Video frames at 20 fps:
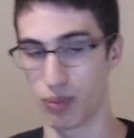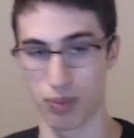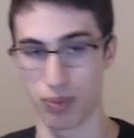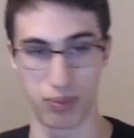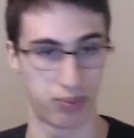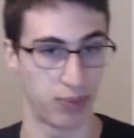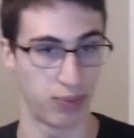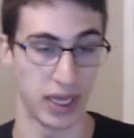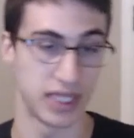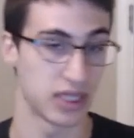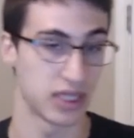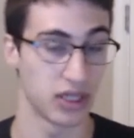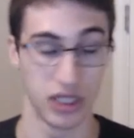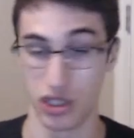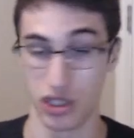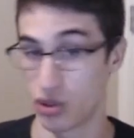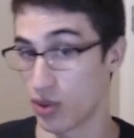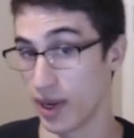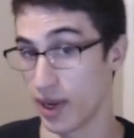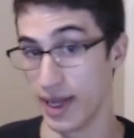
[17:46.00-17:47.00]
basically
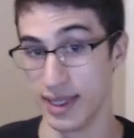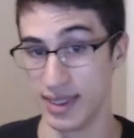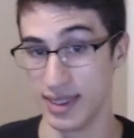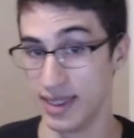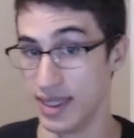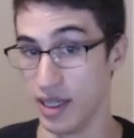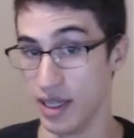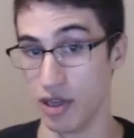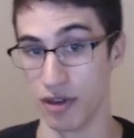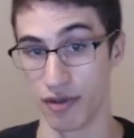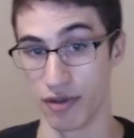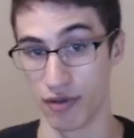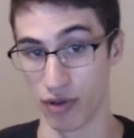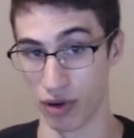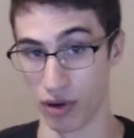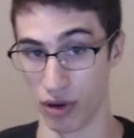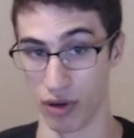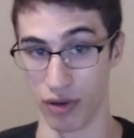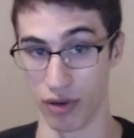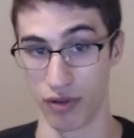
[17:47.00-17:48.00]
trade tier
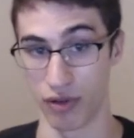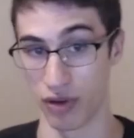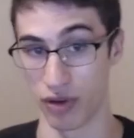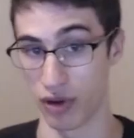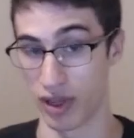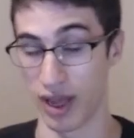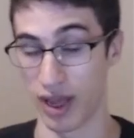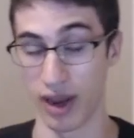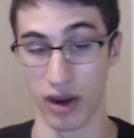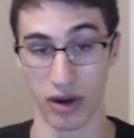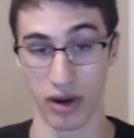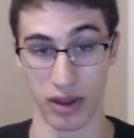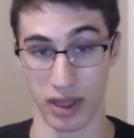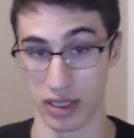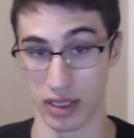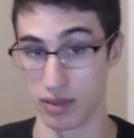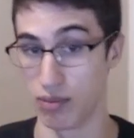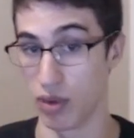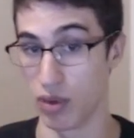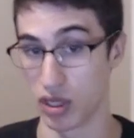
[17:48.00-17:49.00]
for gear
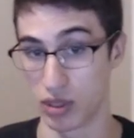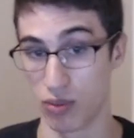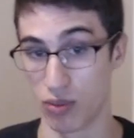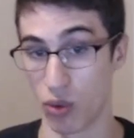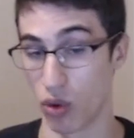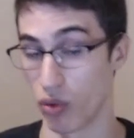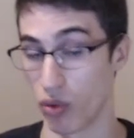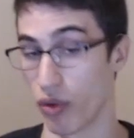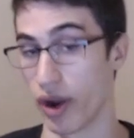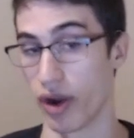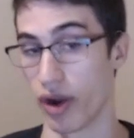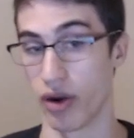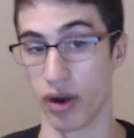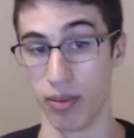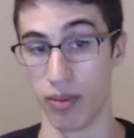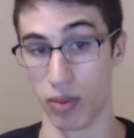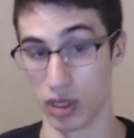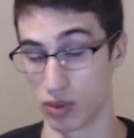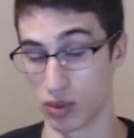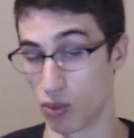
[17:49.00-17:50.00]
that's much more rare
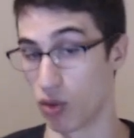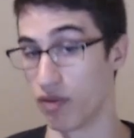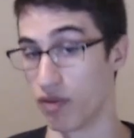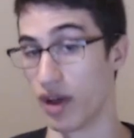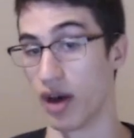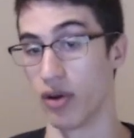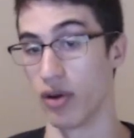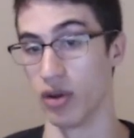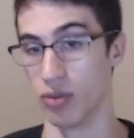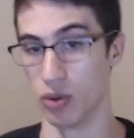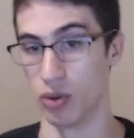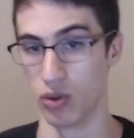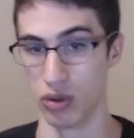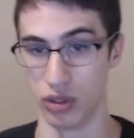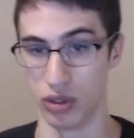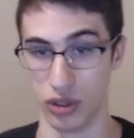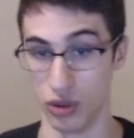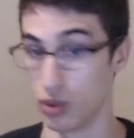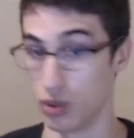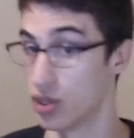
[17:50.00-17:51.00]
and much more valuable
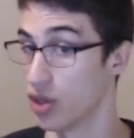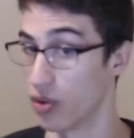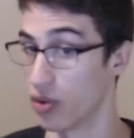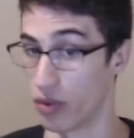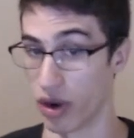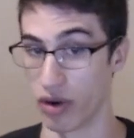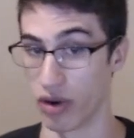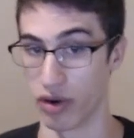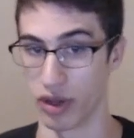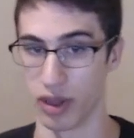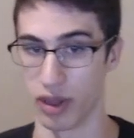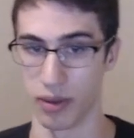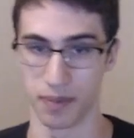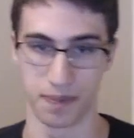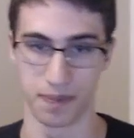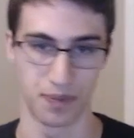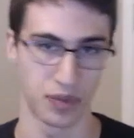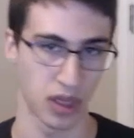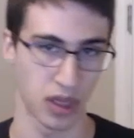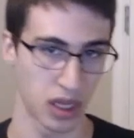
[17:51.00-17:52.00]
due to the rarity.
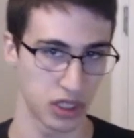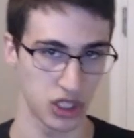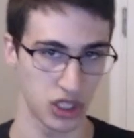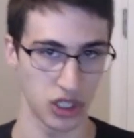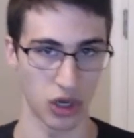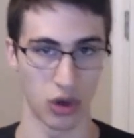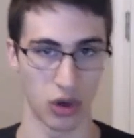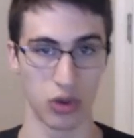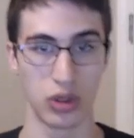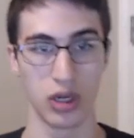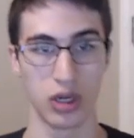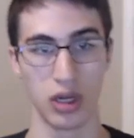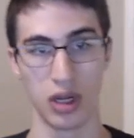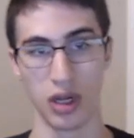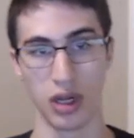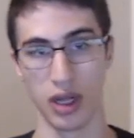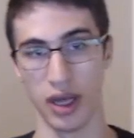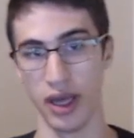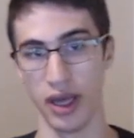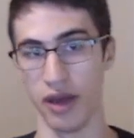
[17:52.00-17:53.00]
So
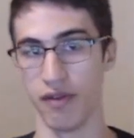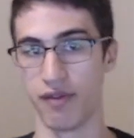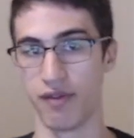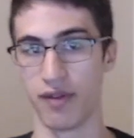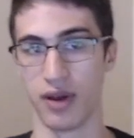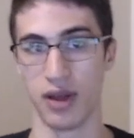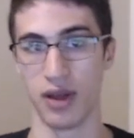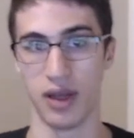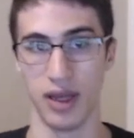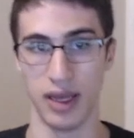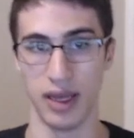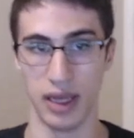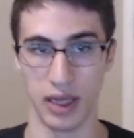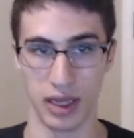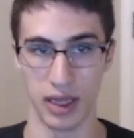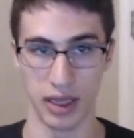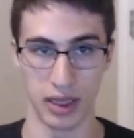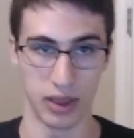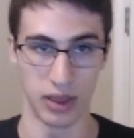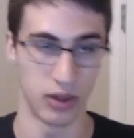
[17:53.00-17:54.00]
if
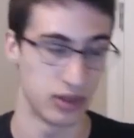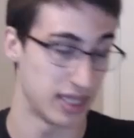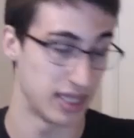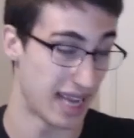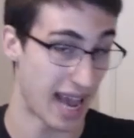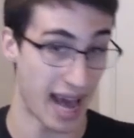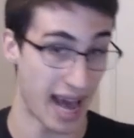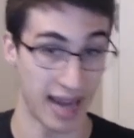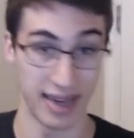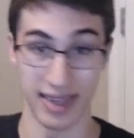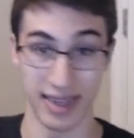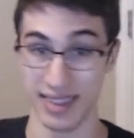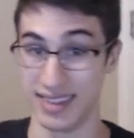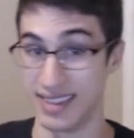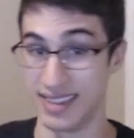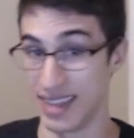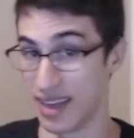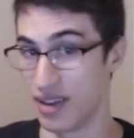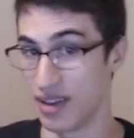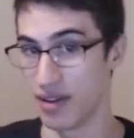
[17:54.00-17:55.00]
there's an added
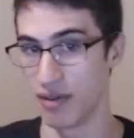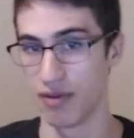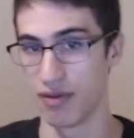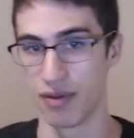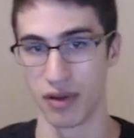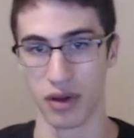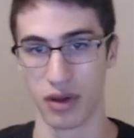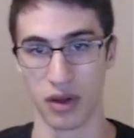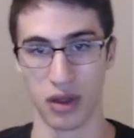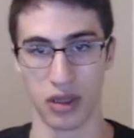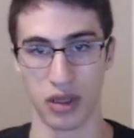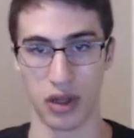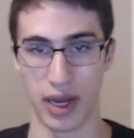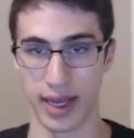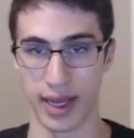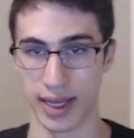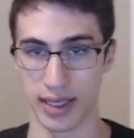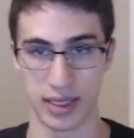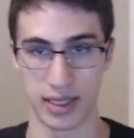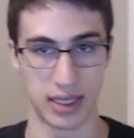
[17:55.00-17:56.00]
incentive, I
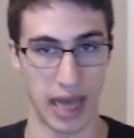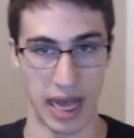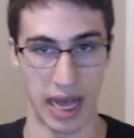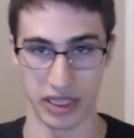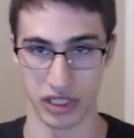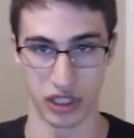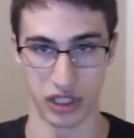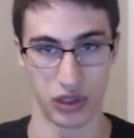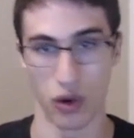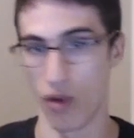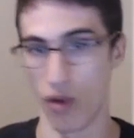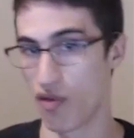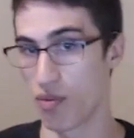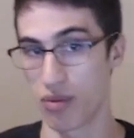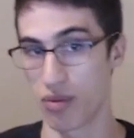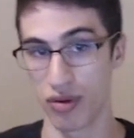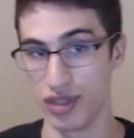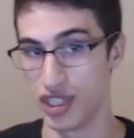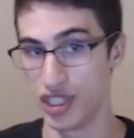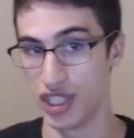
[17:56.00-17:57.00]
guess, as a show of
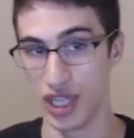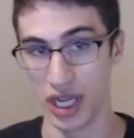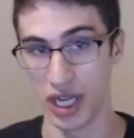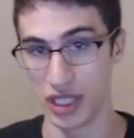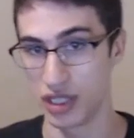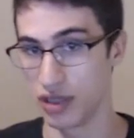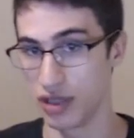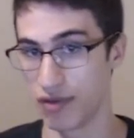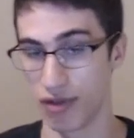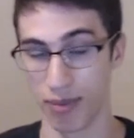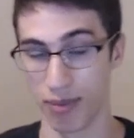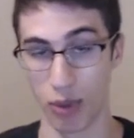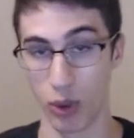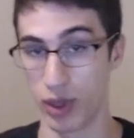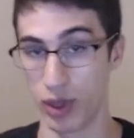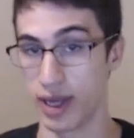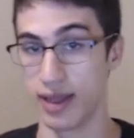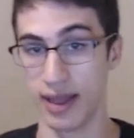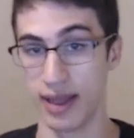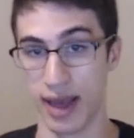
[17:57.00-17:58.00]
appreciation for
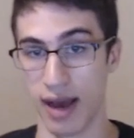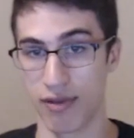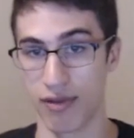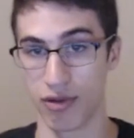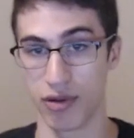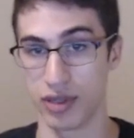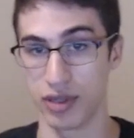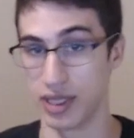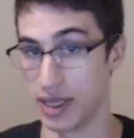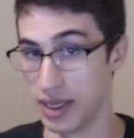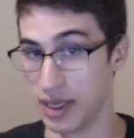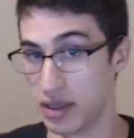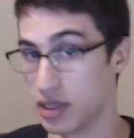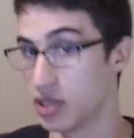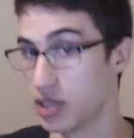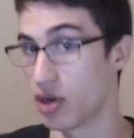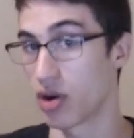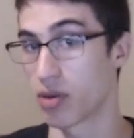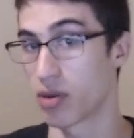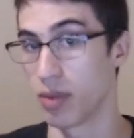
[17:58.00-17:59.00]
putting in the effort to get the
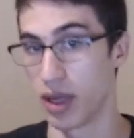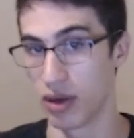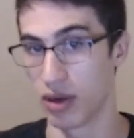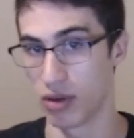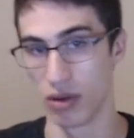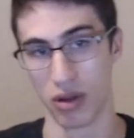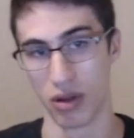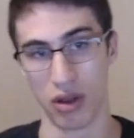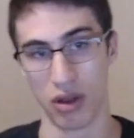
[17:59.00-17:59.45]
Darkmantle,